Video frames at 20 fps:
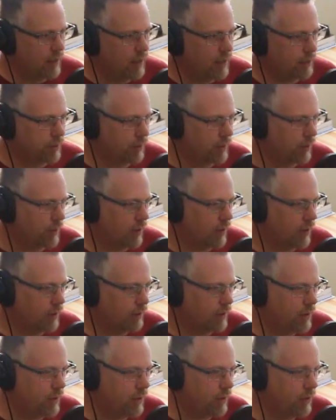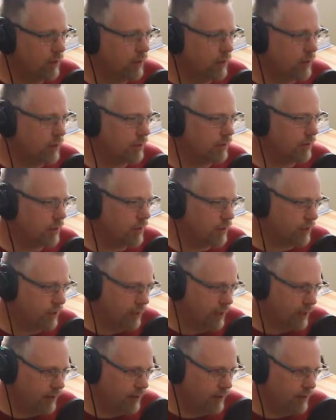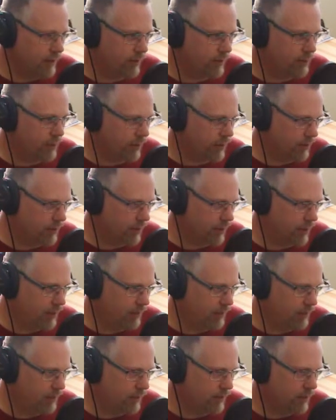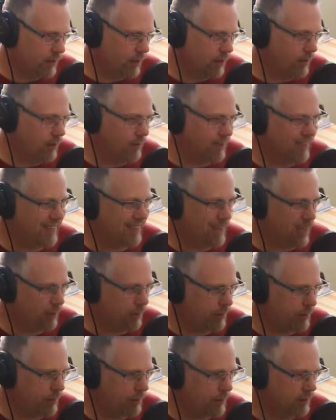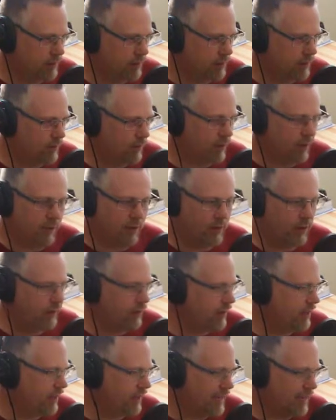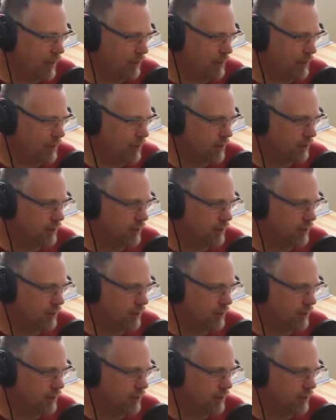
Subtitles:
the program used to retrieve the program was an app. We called everything apps.